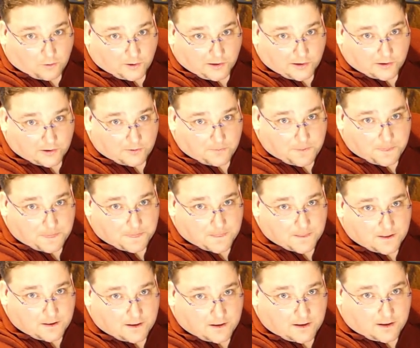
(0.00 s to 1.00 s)
here
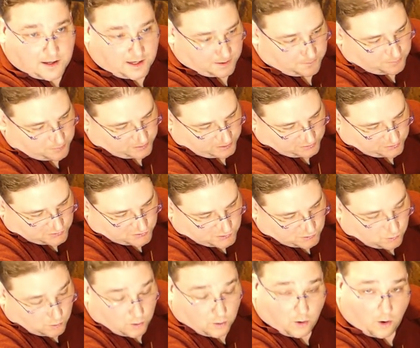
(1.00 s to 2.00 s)
and putting
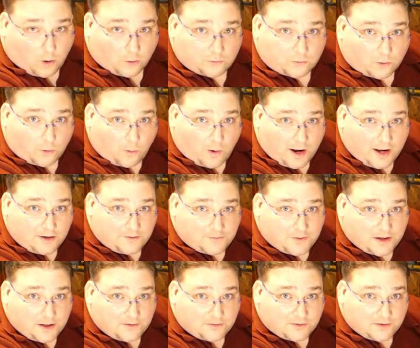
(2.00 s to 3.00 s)
dual ultra quiet
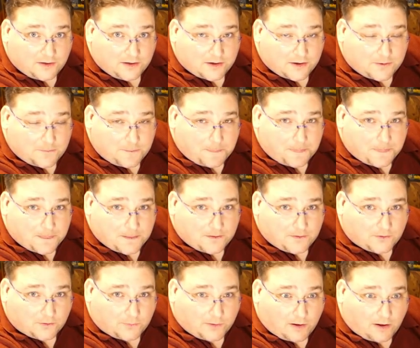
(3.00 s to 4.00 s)
fans in here.
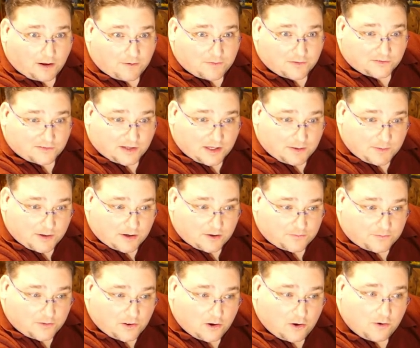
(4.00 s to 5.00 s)
This way I'll have the same
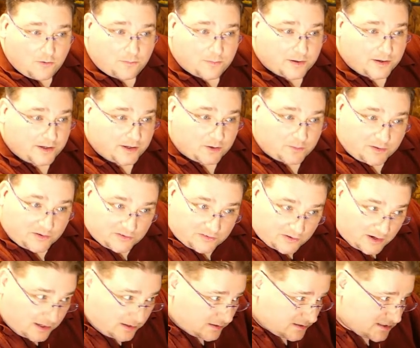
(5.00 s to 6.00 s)
airflow, but it'll be
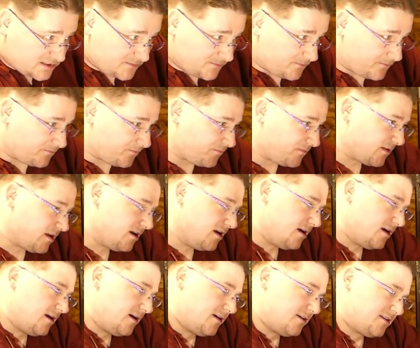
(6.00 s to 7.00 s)
silent.
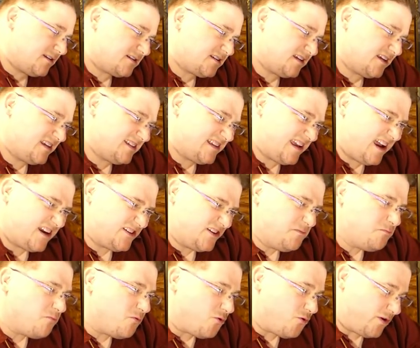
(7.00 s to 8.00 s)
This thing is actually
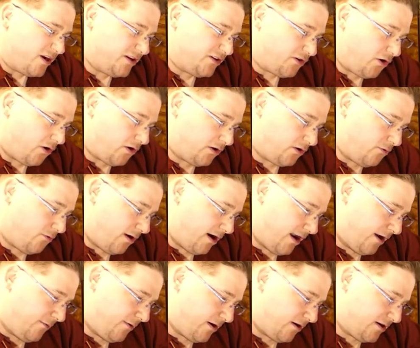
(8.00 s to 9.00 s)
pretty darn
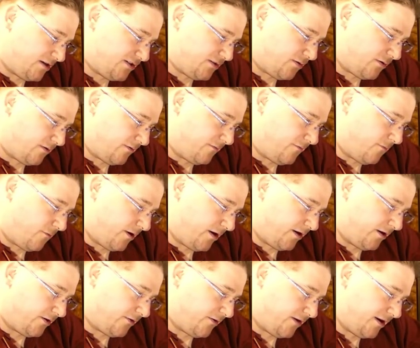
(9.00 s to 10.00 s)
quiet. We are at 240
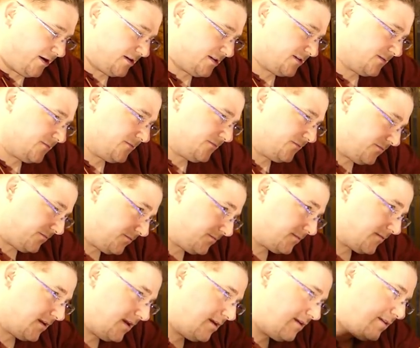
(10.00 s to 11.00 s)
degrees.
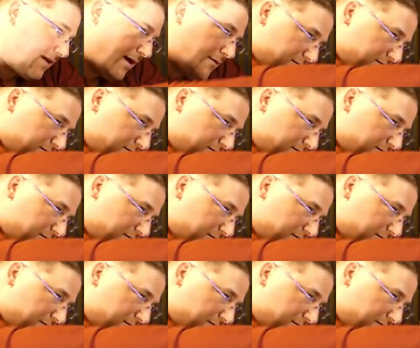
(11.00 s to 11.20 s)
That